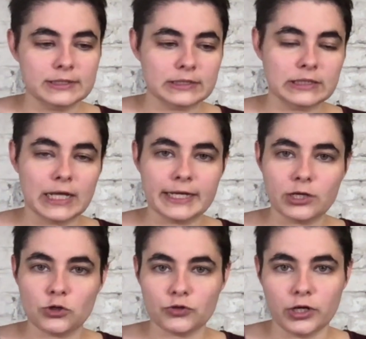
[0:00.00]

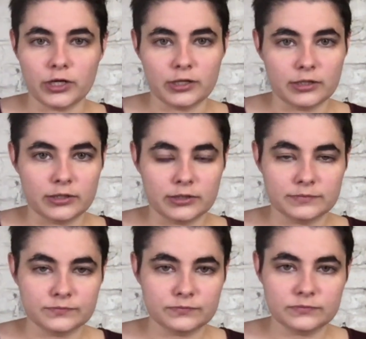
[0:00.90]
lycra
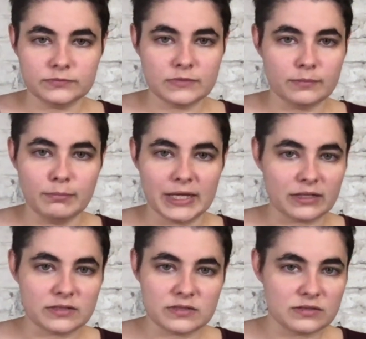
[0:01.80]

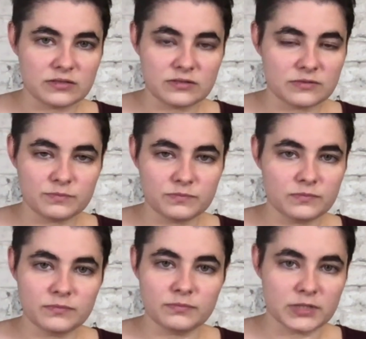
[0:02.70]
mix
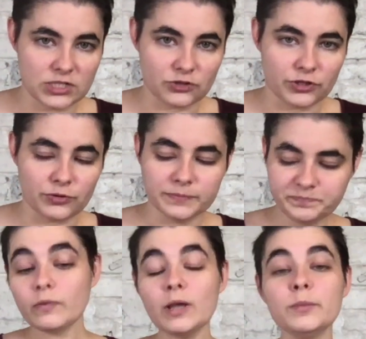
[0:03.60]
material,
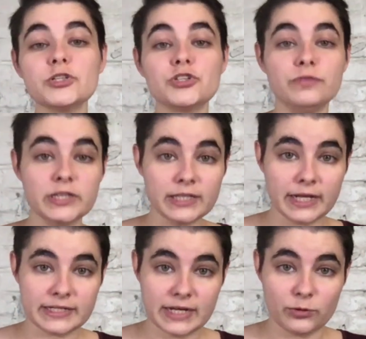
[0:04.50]
but she really
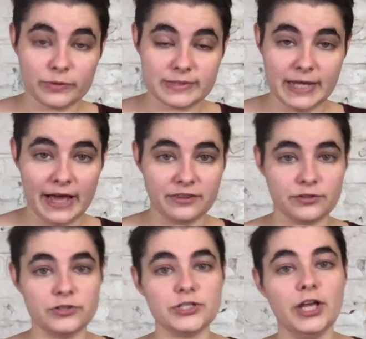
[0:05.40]
liked how it was
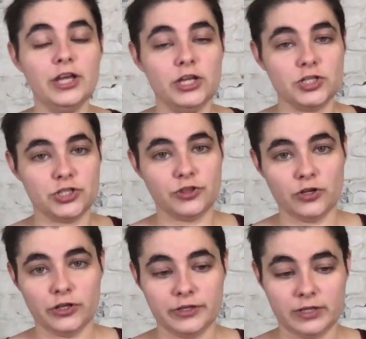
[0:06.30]
gathered. She
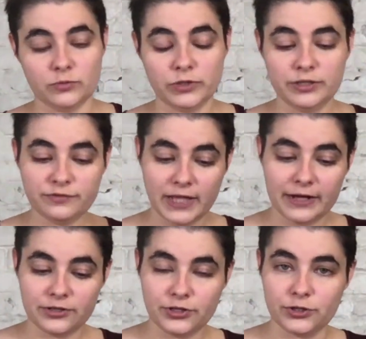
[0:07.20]
thought that it really
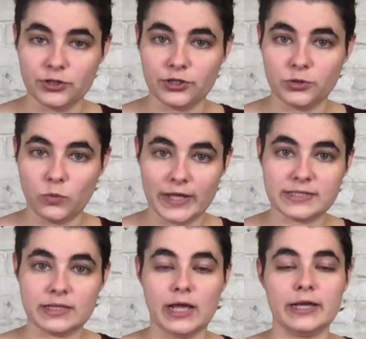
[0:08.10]
flattered her
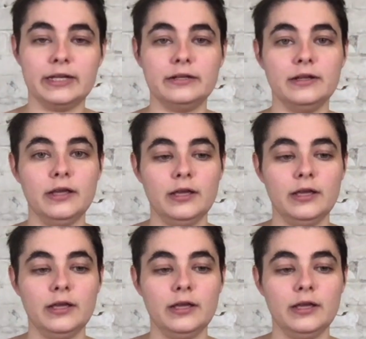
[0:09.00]
waistline.